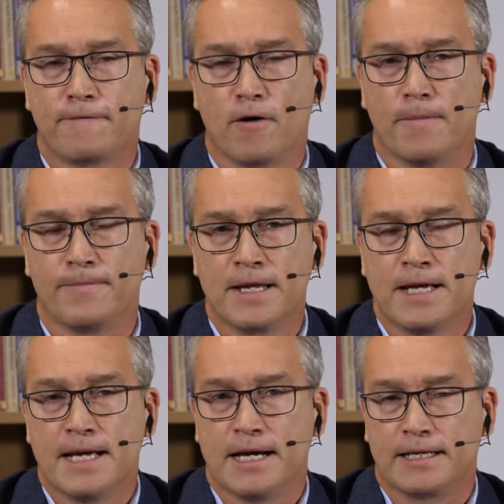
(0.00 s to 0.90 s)
from
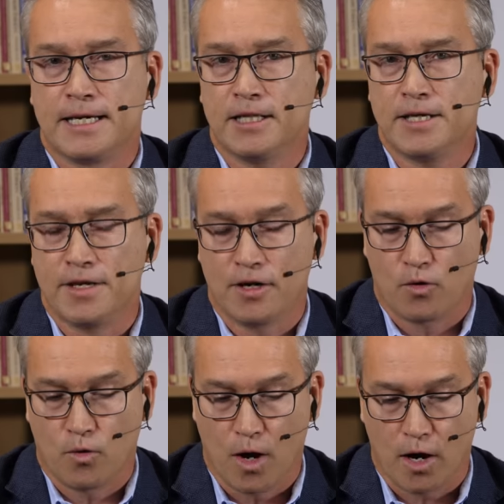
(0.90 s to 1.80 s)
killing the
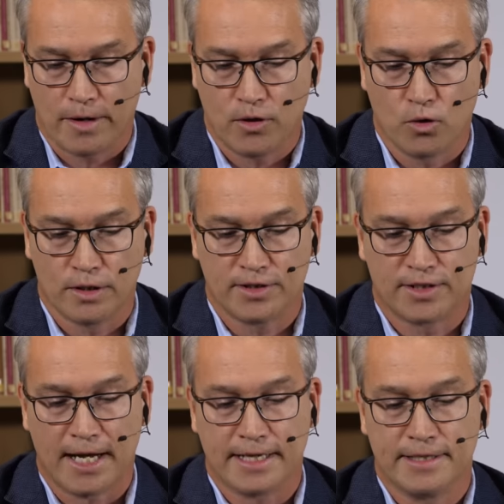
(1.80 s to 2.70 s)
inquiry, all it's
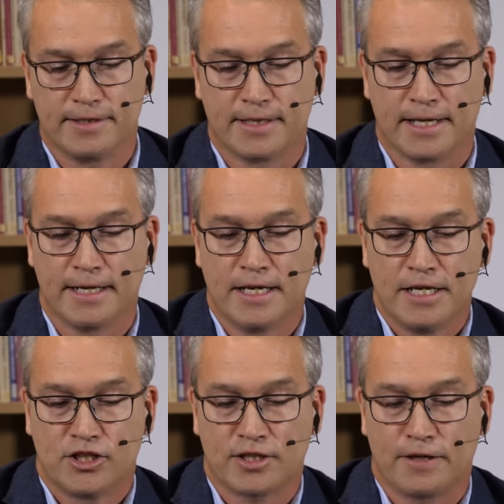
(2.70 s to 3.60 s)
done is
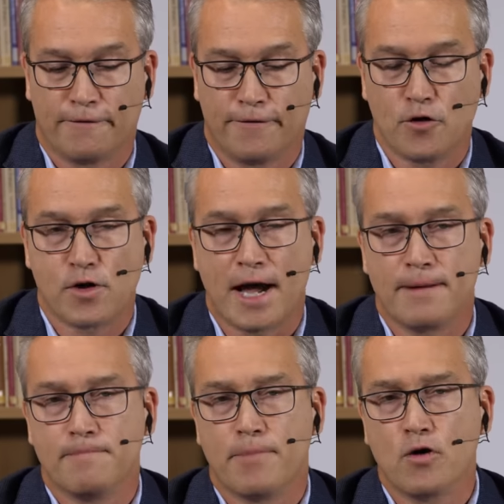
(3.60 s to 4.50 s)
just
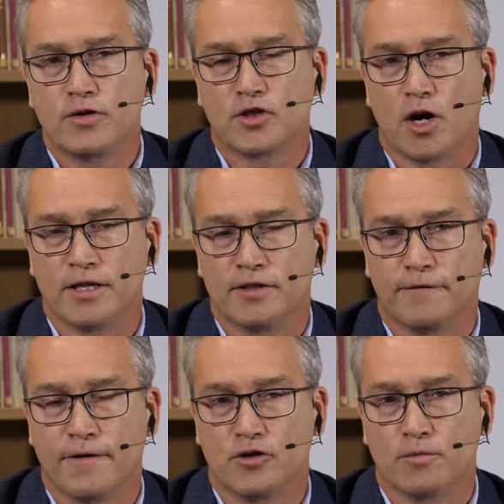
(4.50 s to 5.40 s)
infuriate both sides
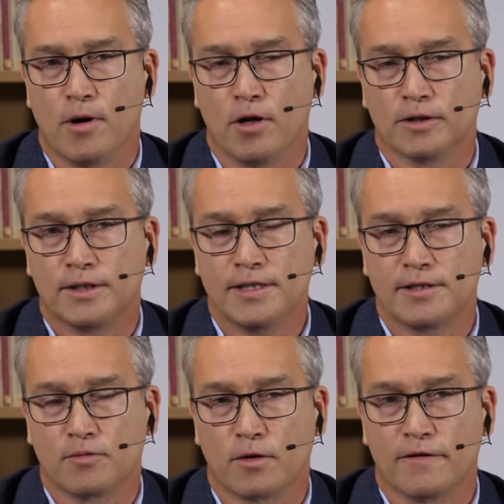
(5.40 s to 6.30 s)
of federal
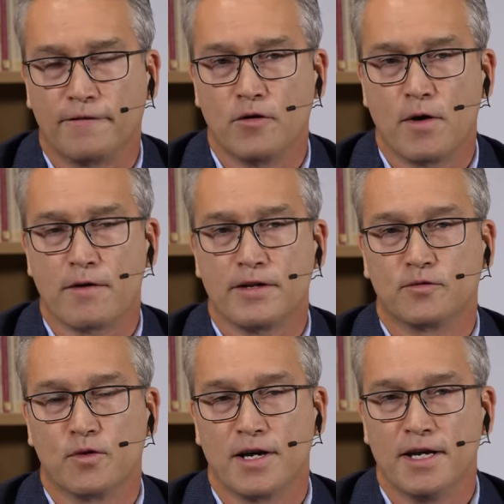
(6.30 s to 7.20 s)
politics. It's one of the few
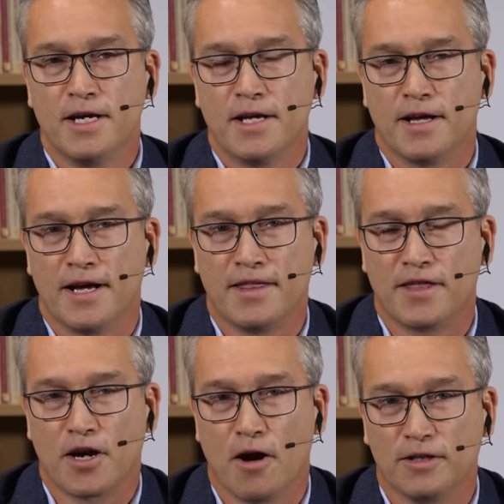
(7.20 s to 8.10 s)
areas where
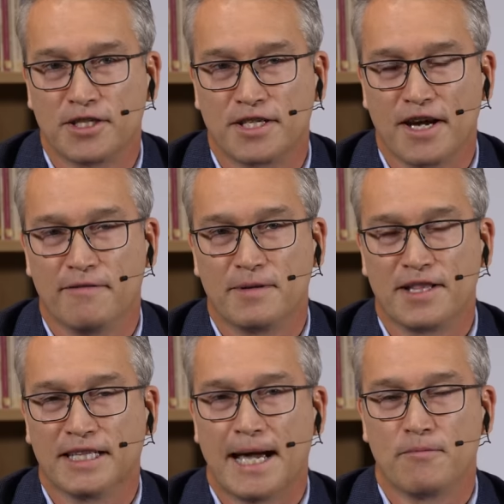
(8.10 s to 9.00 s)
the coalition government
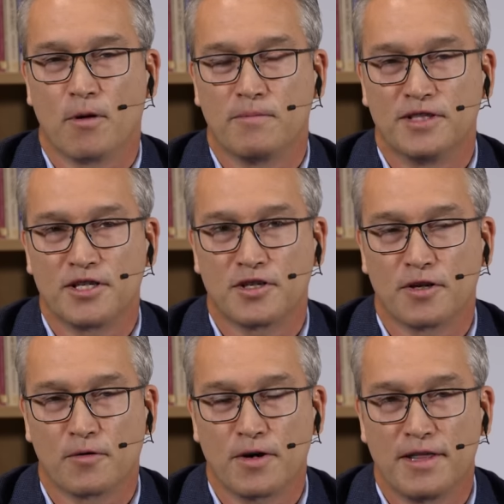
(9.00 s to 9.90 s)
and the Labor opposition
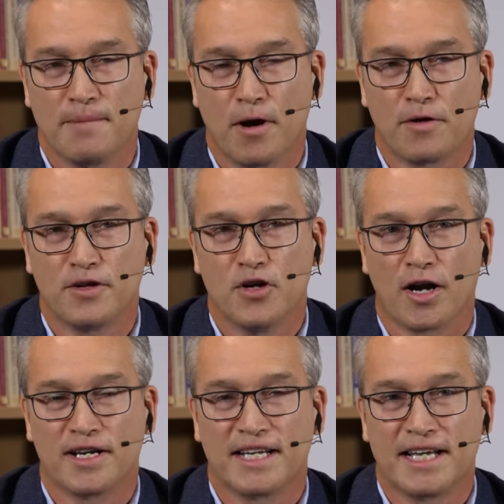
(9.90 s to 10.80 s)
agree. They're both
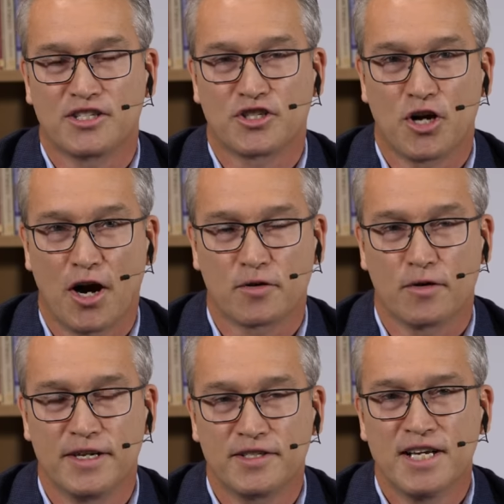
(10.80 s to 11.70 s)
united against China
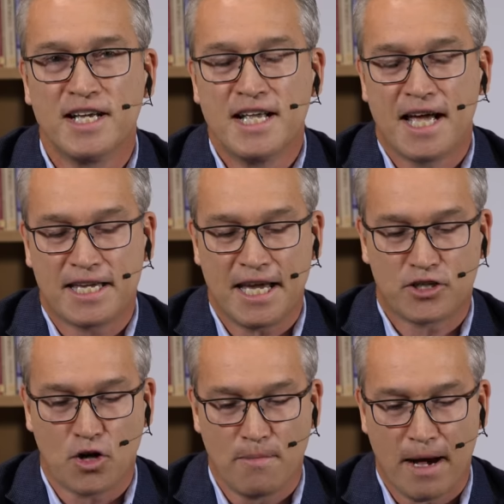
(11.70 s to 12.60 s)
on this.
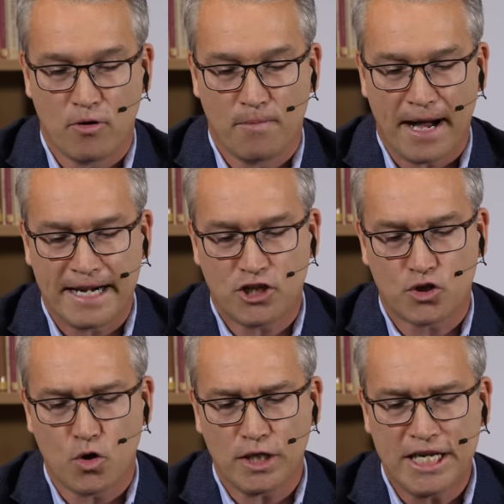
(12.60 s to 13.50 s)
Kishore Mahbubani,
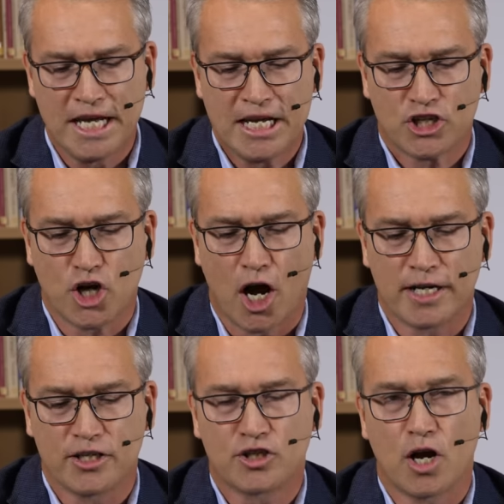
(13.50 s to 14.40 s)
surely
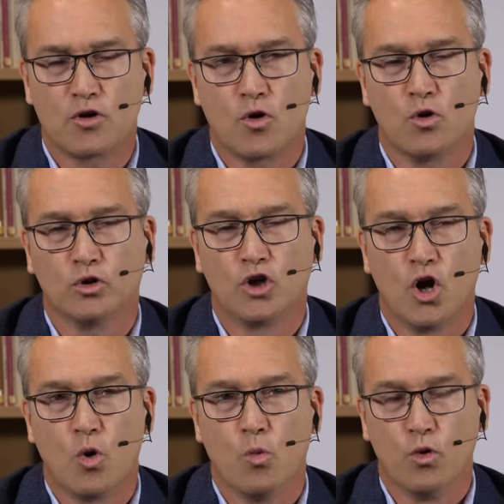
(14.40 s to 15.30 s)
China's so-called
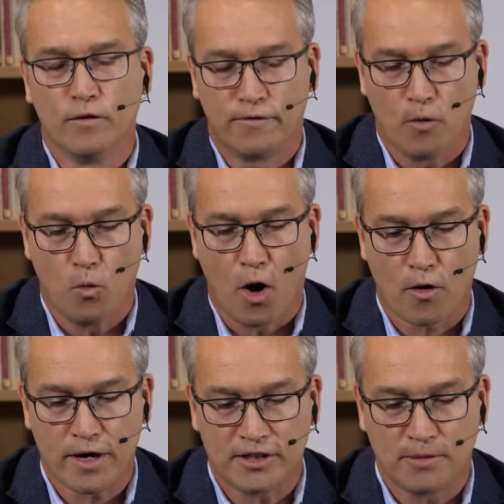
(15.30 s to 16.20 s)
wolf
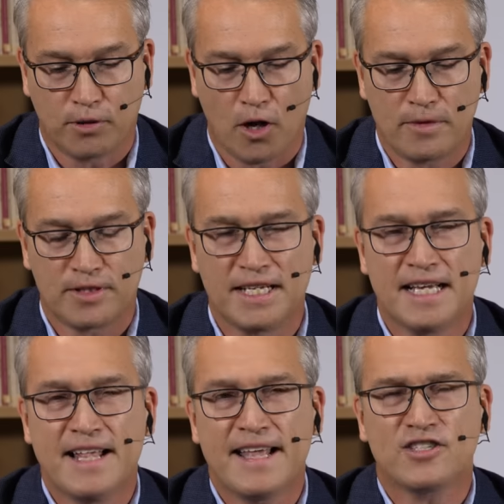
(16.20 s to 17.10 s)
warrior diplomacy,
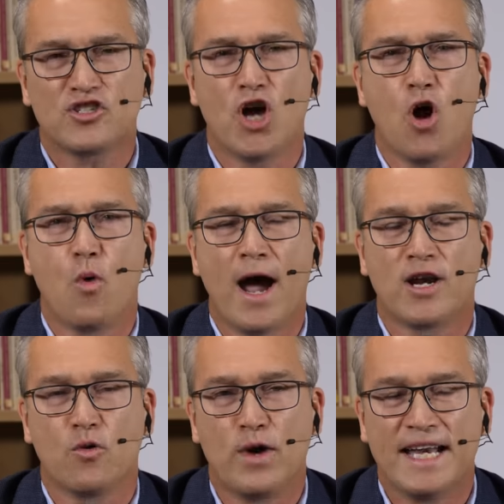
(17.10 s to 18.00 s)
that's no way
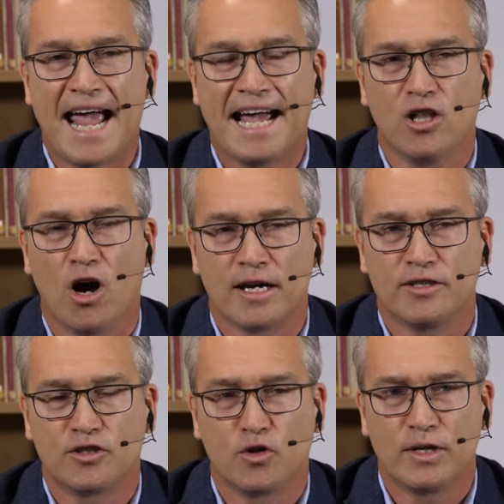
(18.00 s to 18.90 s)
to win
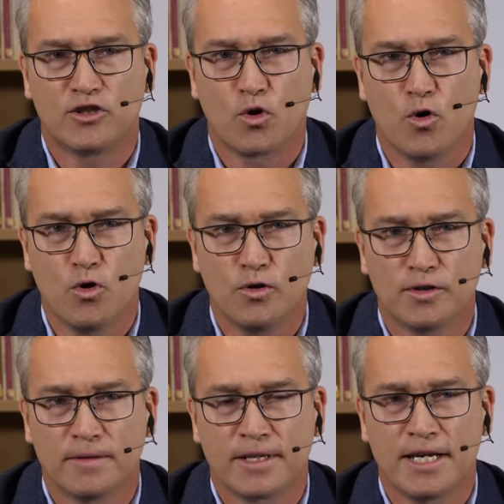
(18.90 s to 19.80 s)
allies to its
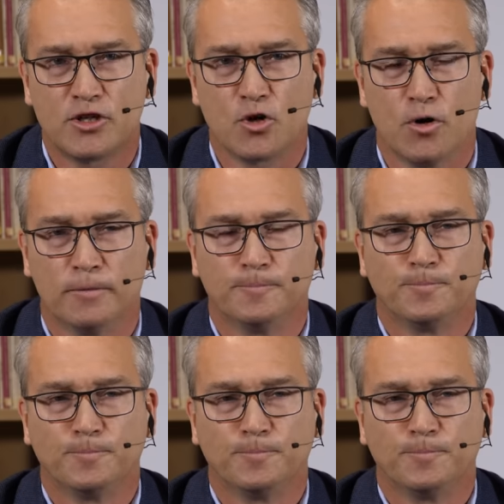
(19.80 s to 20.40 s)
cause. Kishore.